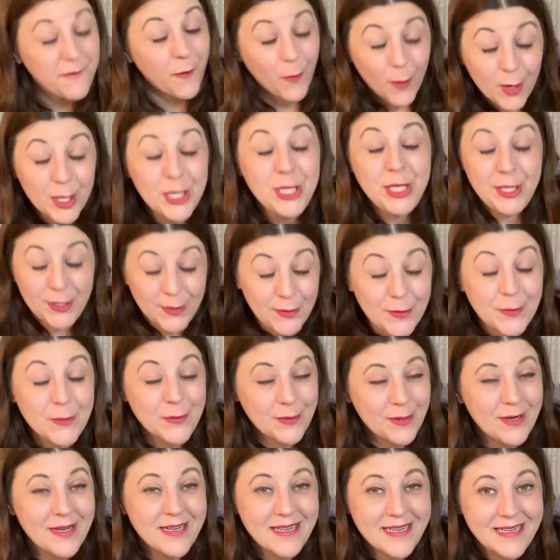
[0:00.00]
For
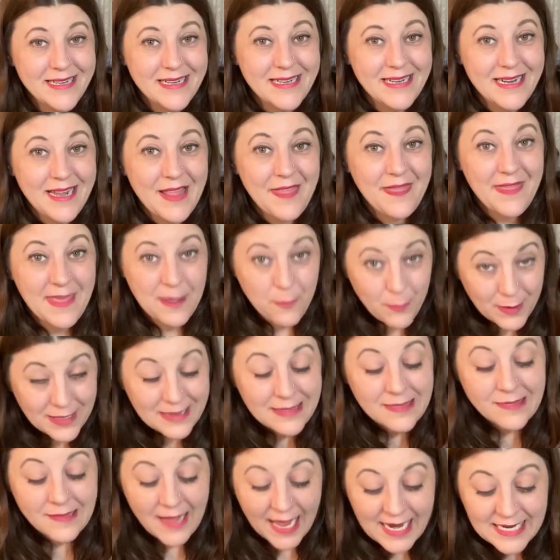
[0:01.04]
you. They
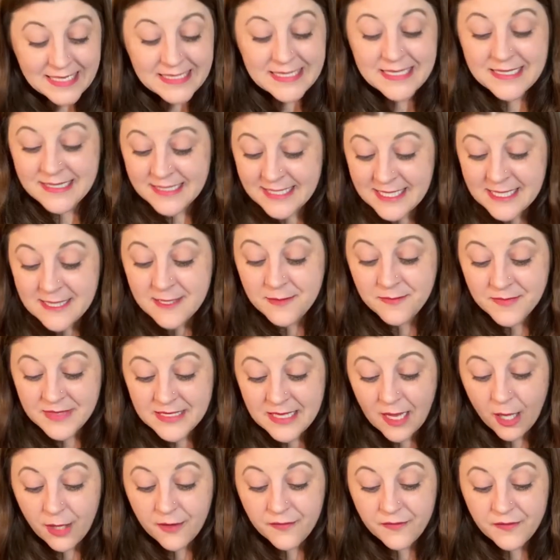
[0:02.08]
would like to see
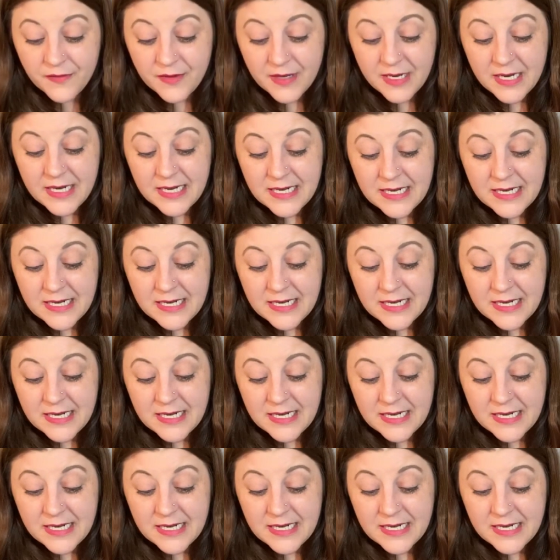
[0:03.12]
themselves